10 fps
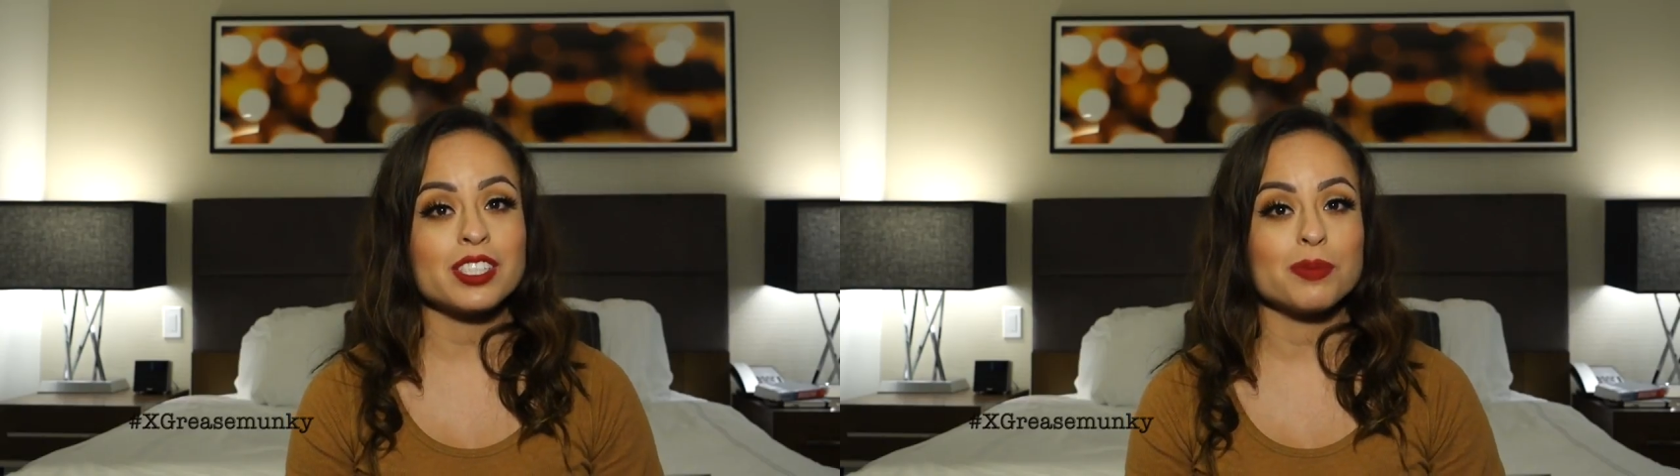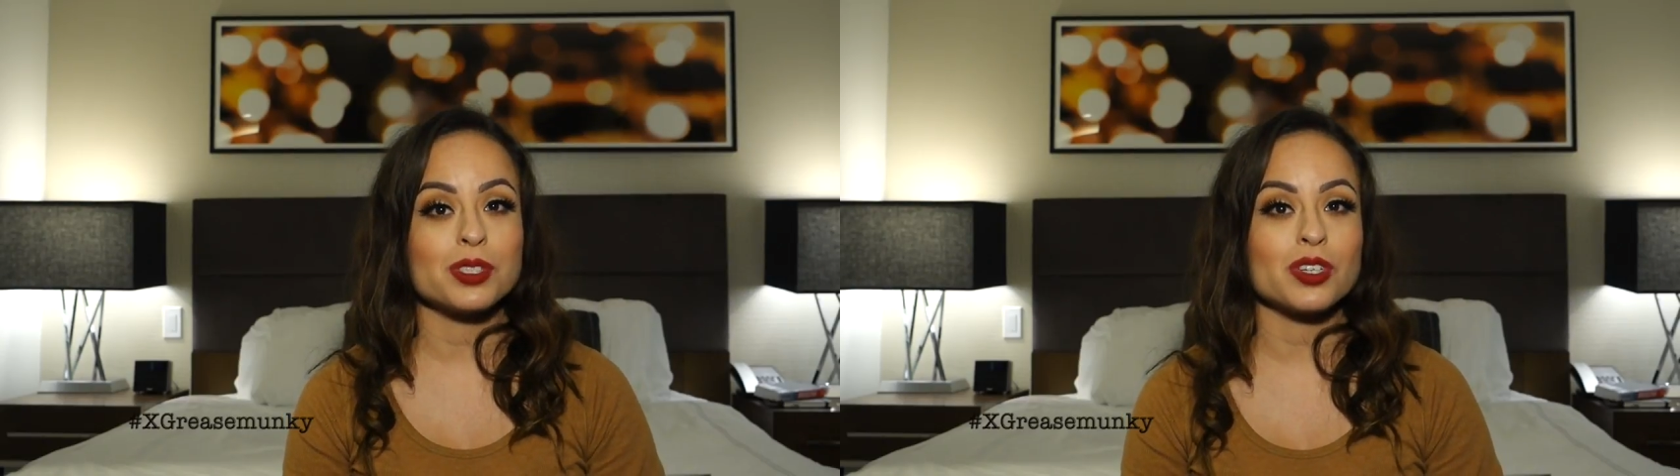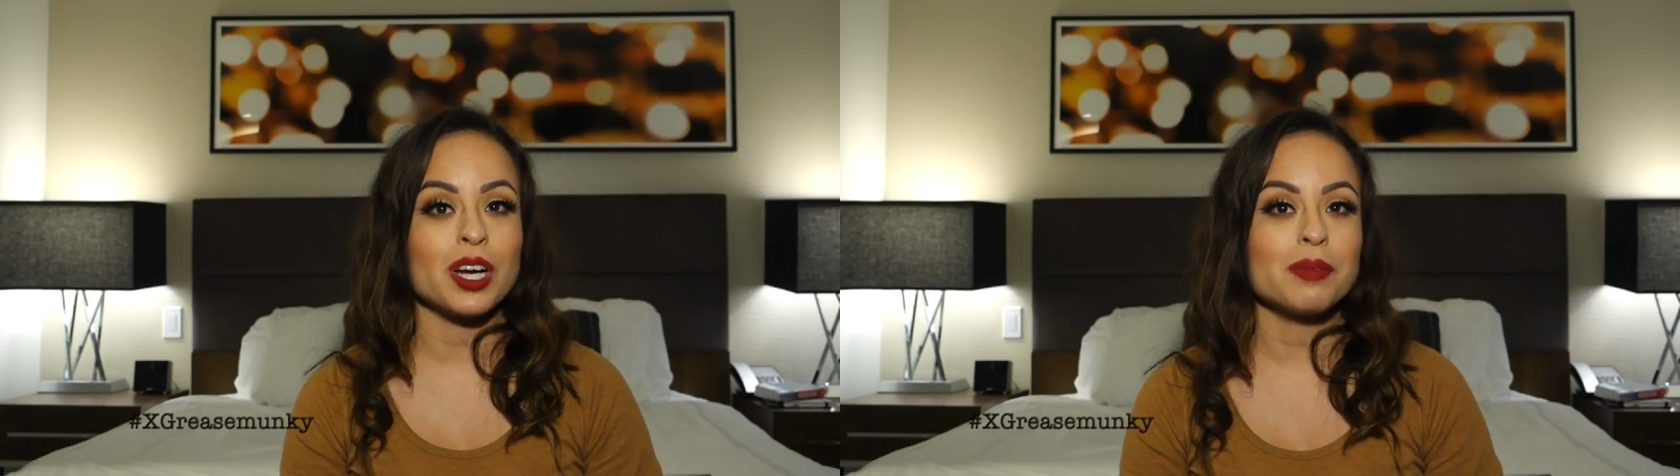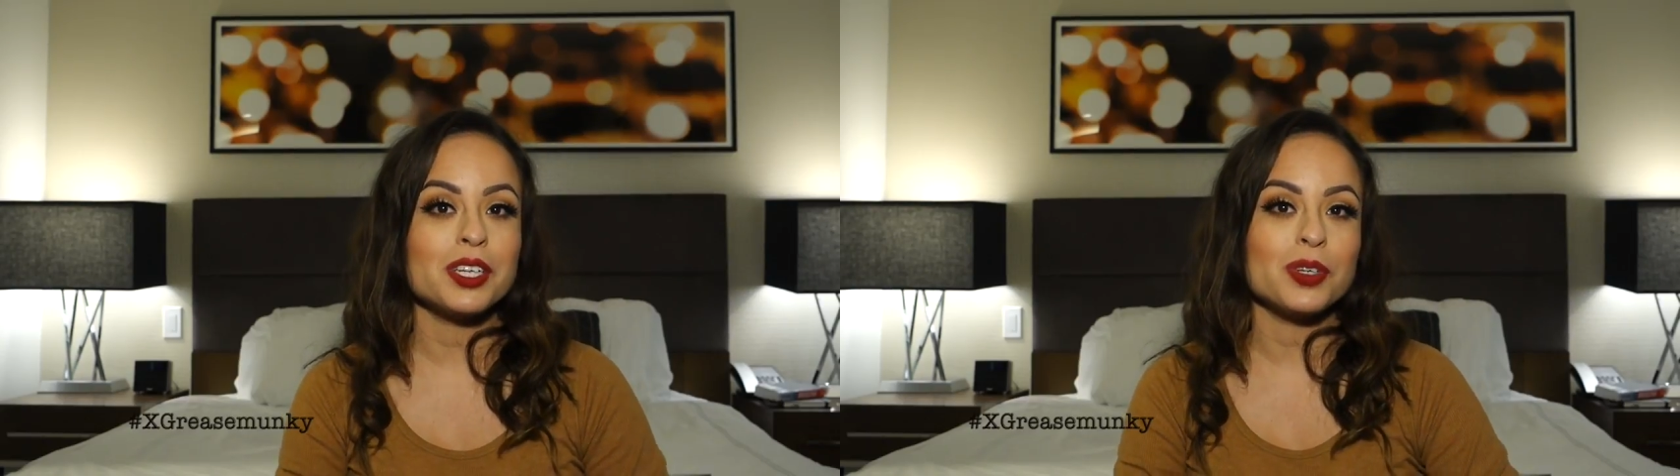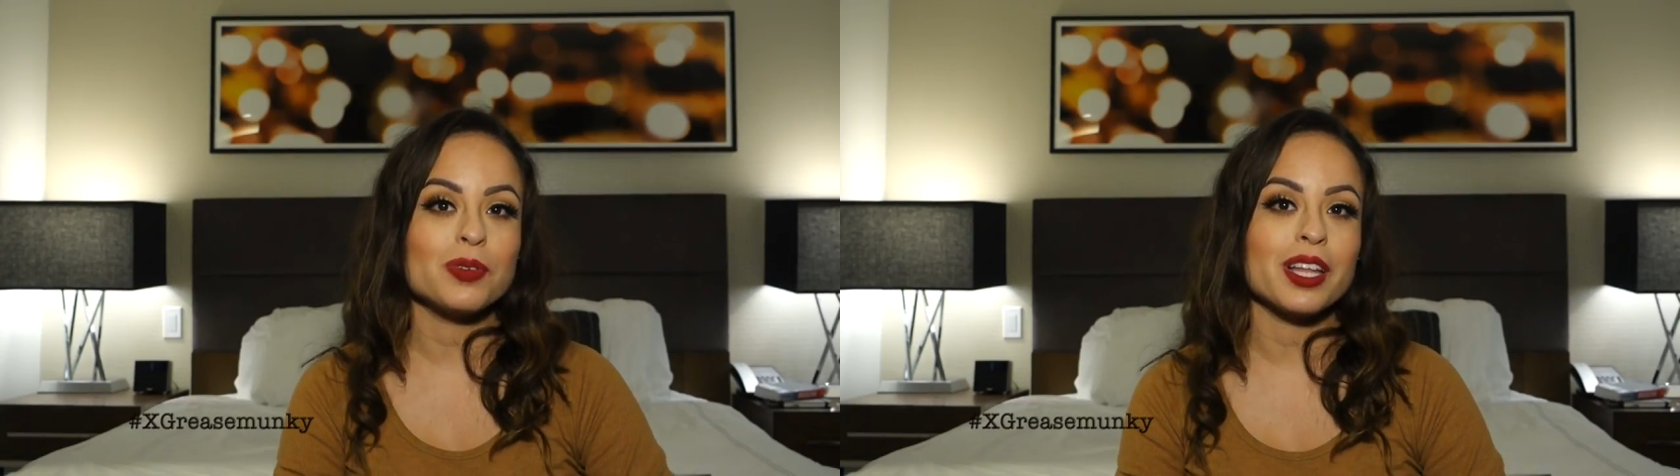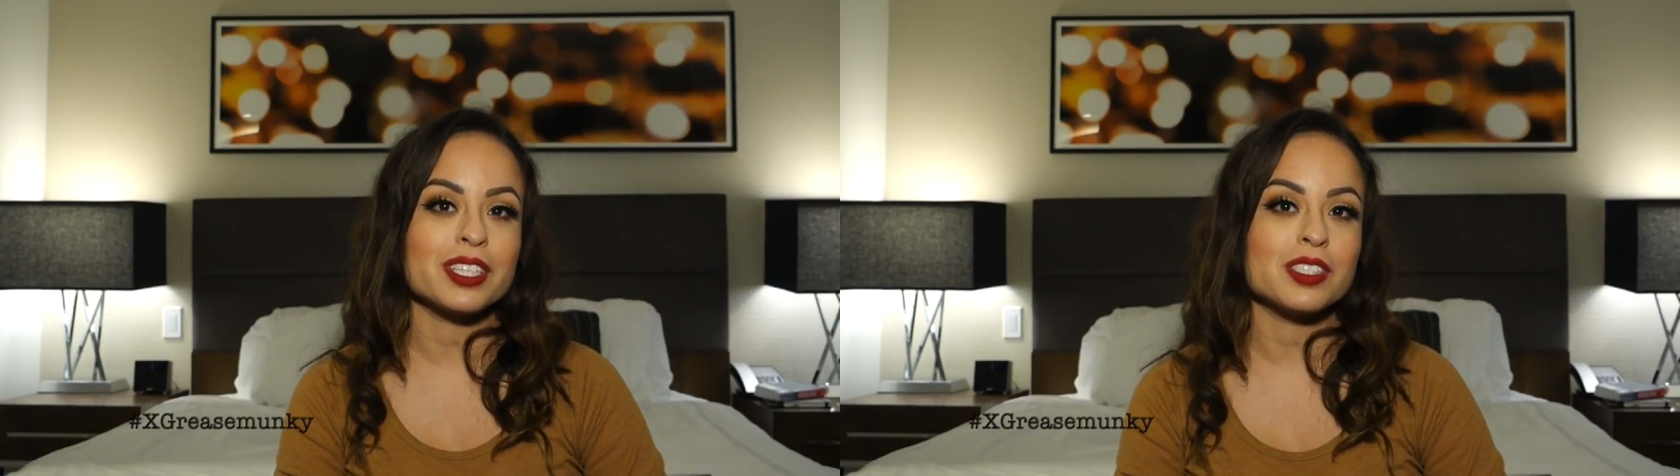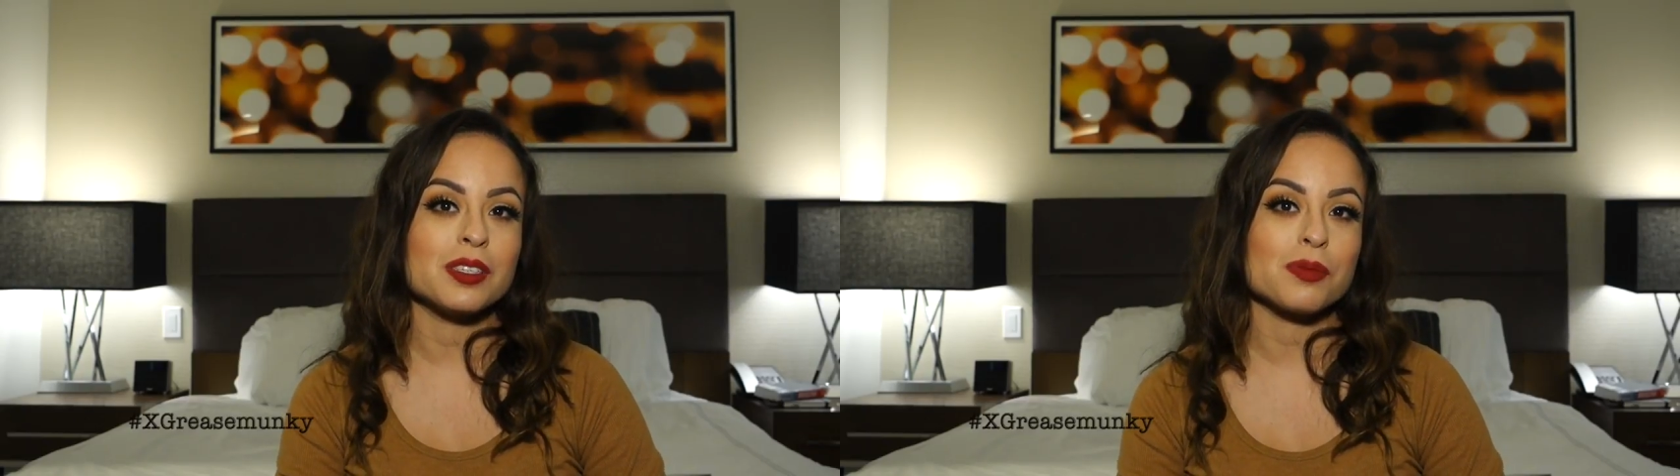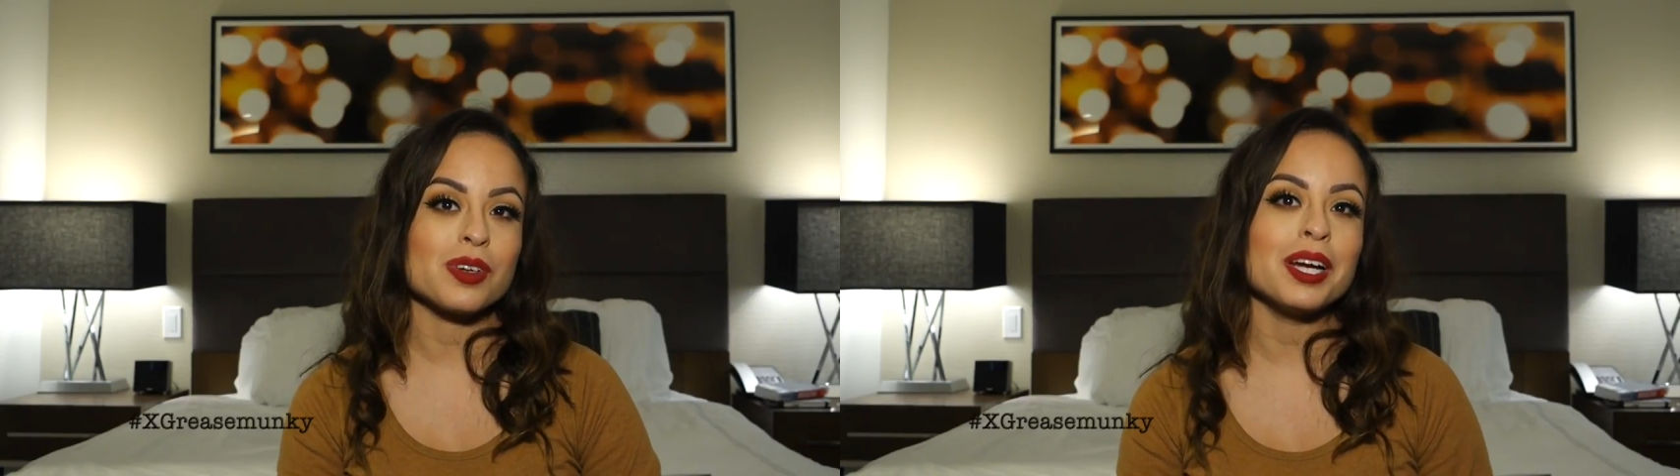subscribed and you would like to
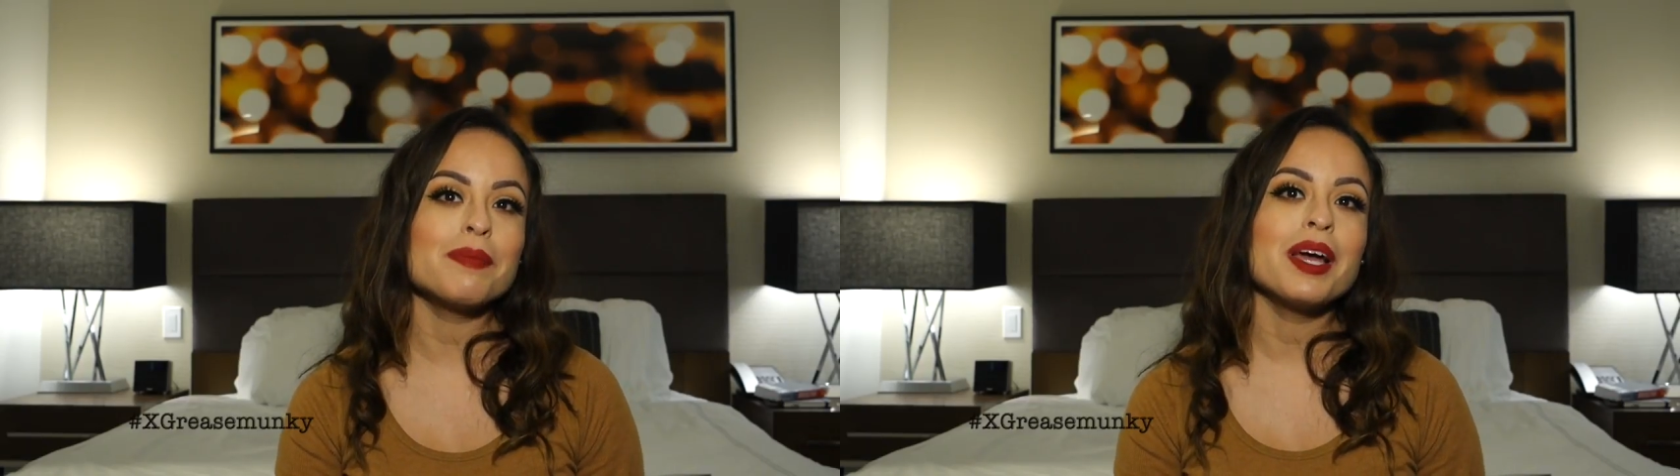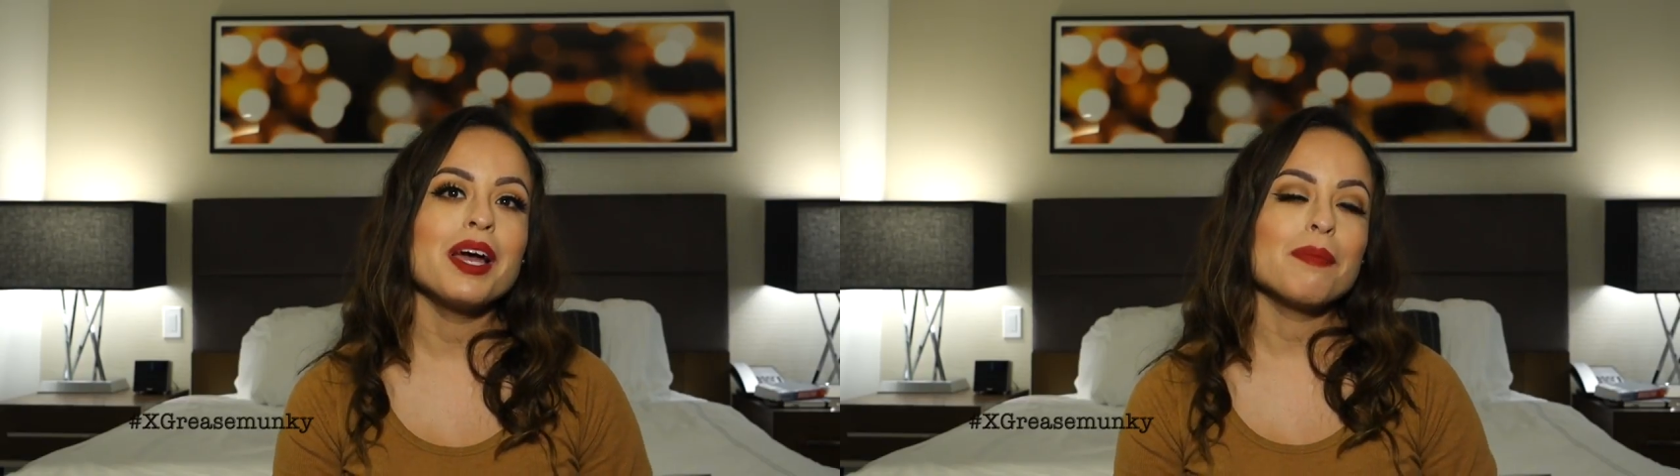subscribe,